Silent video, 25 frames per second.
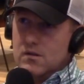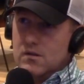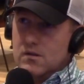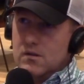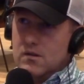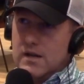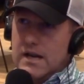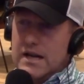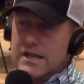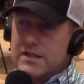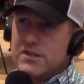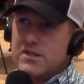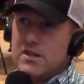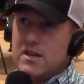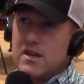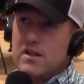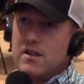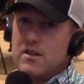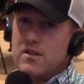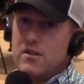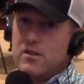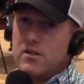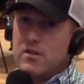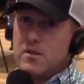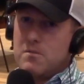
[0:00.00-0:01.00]
I'd
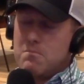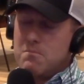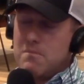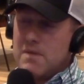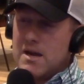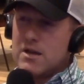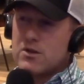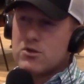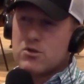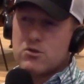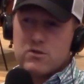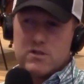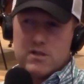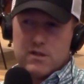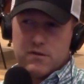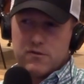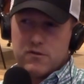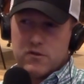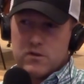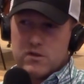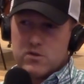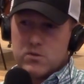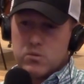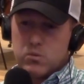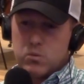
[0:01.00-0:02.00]
say the major
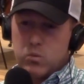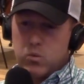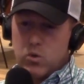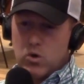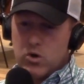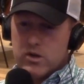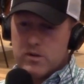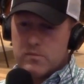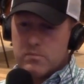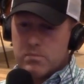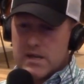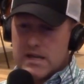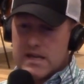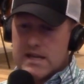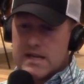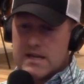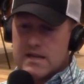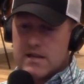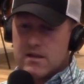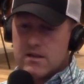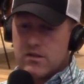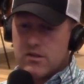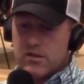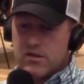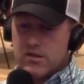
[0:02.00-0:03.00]
difference would
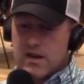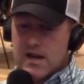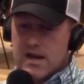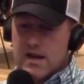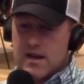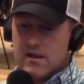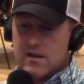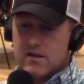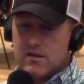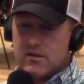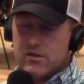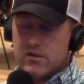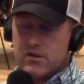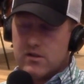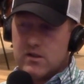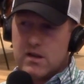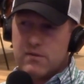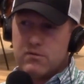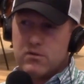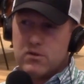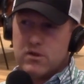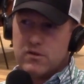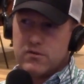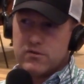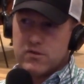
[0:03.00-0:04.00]
be that the
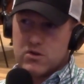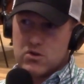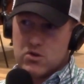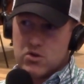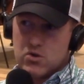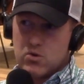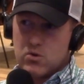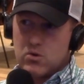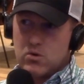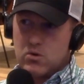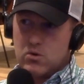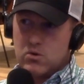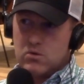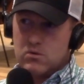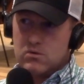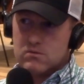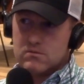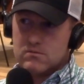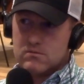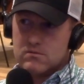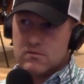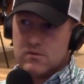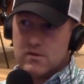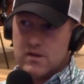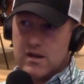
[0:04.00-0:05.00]
level of control
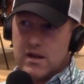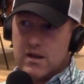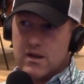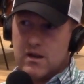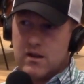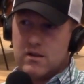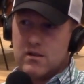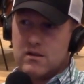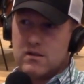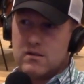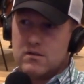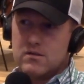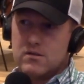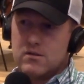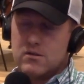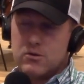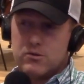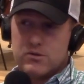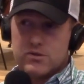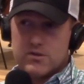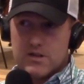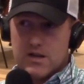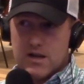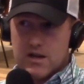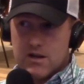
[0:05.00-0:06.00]
and
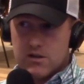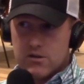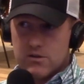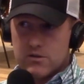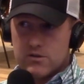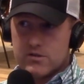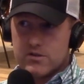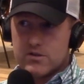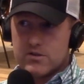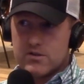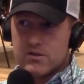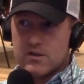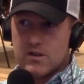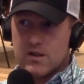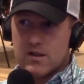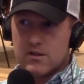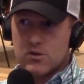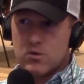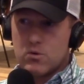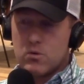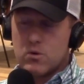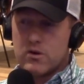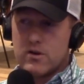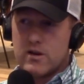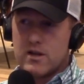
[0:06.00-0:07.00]
those dollars and
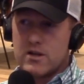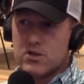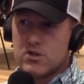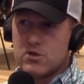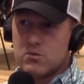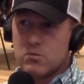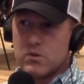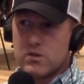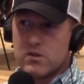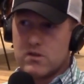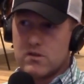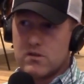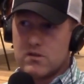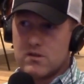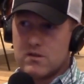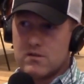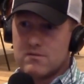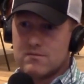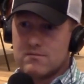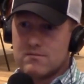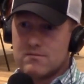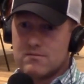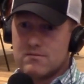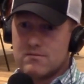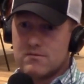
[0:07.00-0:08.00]
coordination with the
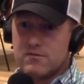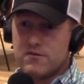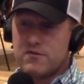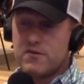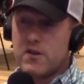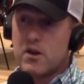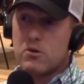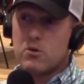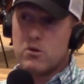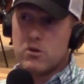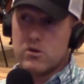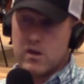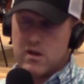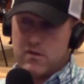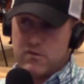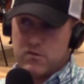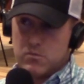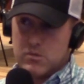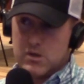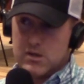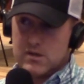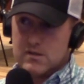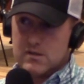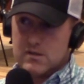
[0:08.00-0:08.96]
federal government